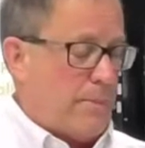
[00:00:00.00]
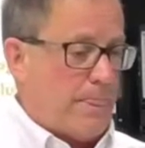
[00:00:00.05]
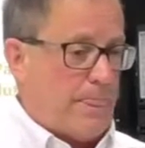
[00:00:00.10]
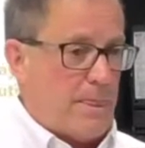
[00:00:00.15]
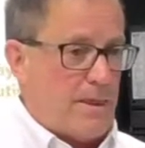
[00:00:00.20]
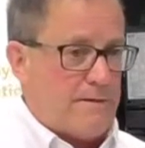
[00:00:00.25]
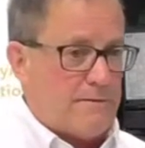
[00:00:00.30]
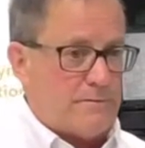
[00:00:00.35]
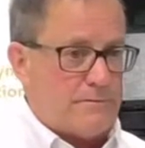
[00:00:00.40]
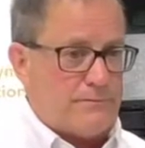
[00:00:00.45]

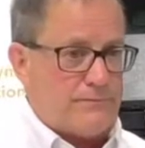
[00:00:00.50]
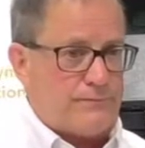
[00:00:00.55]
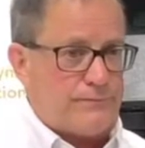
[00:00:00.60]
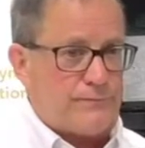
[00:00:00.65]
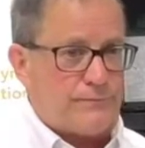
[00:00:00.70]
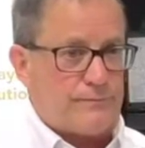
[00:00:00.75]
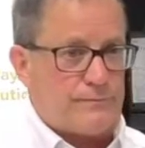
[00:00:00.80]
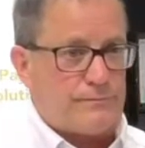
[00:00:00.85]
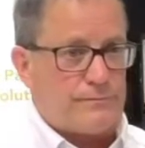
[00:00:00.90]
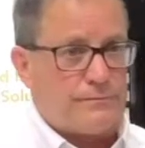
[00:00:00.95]
Great.
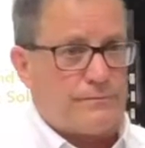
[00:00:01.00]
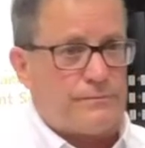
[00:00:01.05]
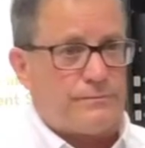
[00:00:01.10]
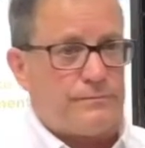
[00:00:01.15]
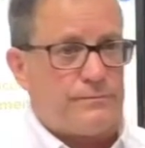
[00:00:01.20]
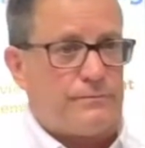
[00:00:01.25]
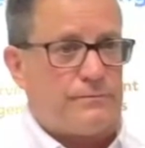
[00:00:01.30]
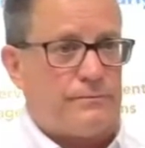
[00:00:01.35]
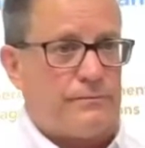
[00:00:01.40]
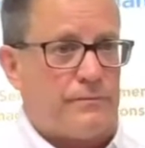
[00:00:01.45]

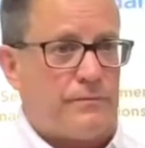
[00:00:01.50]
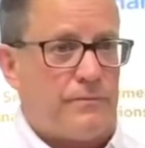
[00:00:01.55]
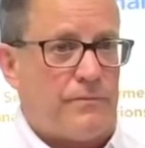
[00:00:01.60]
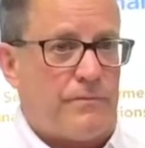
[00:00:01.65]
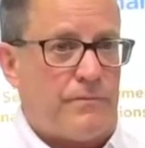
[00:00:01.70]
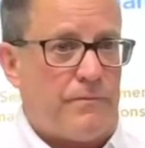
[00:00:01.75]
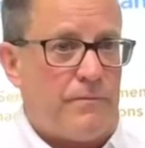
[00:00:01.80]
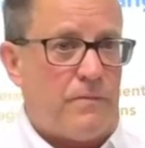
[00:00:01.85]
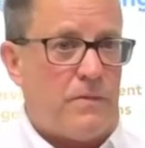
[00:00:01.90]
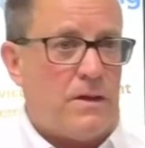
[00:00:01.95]
And can
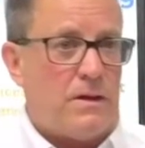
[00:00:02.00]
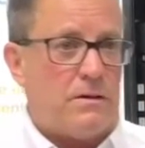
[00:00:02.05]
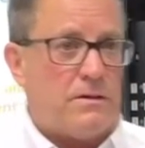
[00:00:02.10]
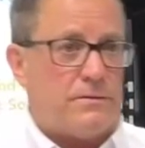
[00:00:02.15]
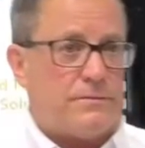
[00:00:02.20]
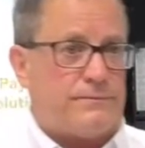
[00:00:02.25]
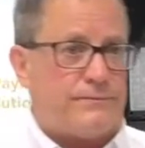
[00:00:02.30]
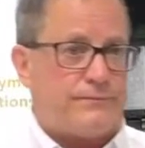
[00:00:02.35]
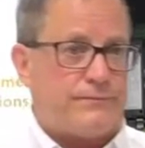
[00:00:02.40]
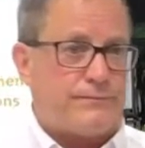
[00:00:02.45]
you tell
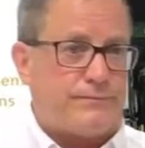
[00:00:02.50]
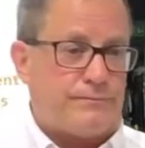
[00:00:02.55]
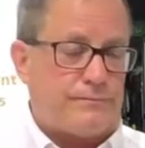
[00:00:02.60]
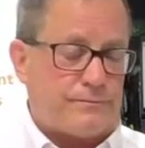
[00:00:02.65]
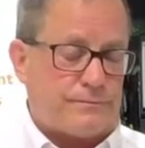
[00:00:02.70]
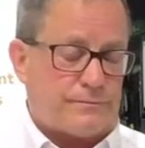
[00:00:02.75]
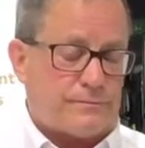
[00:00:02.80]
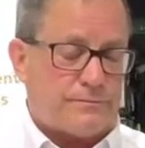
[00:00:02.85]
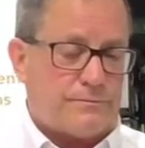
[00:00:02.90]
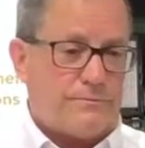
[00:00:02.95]
us
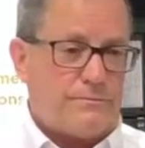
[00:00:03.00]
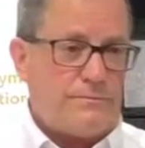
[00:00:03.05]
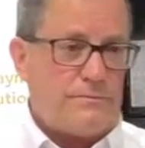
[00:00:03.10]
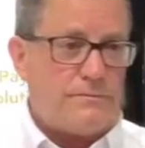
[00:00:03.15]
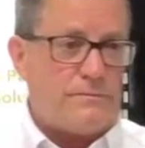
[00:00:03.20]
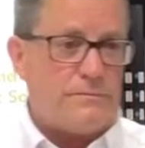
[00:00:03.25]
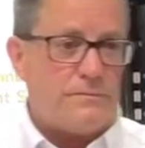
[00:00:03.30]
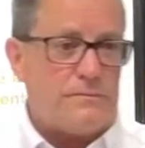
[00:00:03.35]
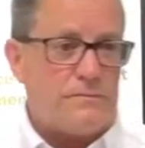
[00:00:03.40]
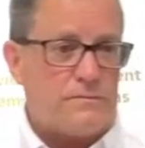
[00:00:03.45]
Triad
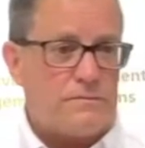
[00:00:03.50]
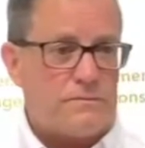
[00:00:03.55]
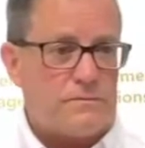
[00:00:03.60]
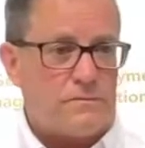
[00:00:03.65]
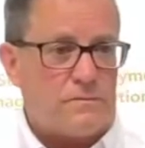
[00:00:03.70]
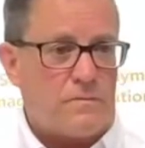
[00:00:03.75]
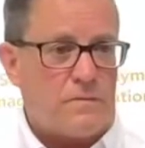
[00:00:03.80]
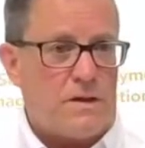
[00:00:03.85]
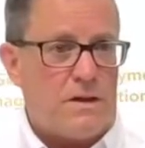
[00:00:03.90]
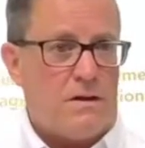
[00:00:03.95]
versus row?
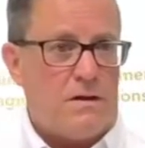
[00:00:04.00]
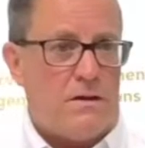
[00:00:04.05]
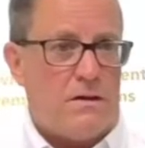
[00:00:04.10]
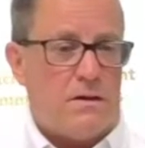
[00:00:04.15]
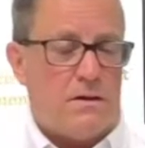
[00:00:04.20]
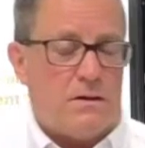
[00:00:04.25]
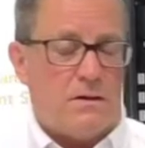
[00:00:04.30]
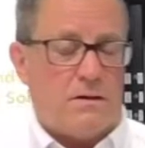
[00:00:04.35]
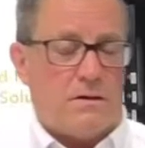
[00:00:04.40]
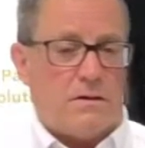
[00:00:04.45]
What's the
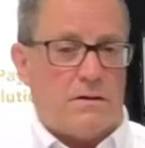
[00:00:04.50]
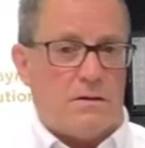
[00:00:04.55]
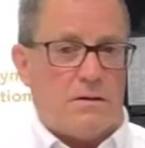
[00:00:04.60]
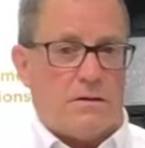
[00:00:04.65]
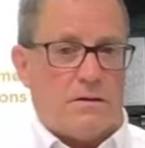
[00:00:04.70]
difference?